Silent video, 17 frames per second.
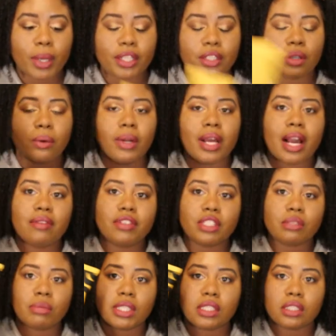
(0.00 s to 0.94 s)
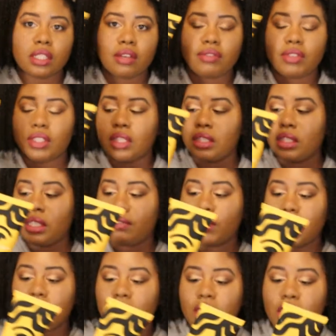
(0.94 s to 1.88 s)
I don't have as much left in the
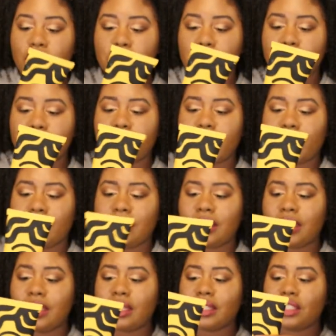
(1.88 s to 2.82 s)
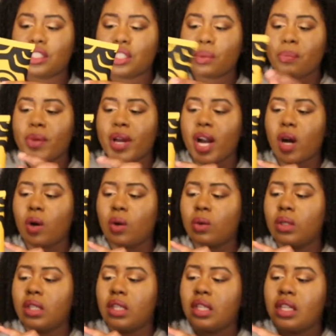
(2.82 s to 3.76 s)
leave-in conditioner, I think it's
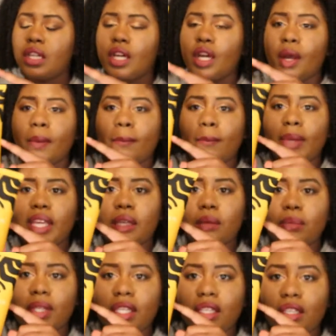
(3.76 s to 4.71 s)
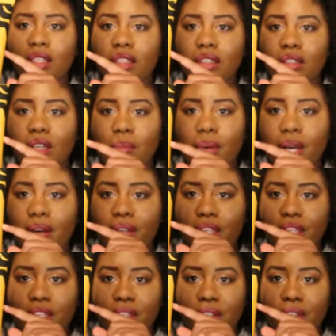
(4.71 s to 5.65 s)
about maybe about
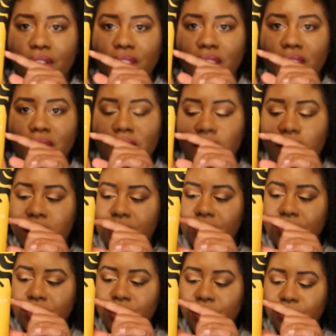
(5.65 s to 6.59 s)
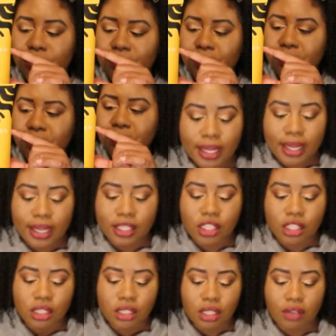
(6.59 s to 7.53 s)
here that's left. I
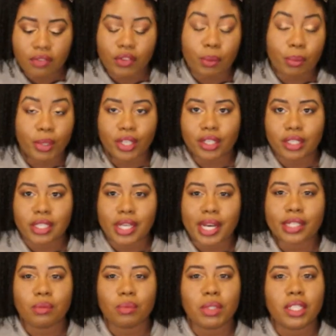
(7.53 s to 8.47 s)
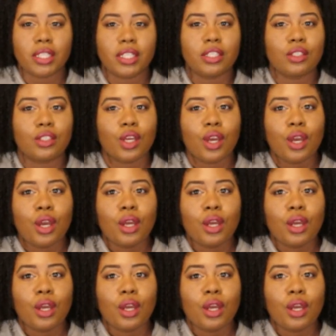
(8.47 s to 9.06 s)
just love the bigger size because,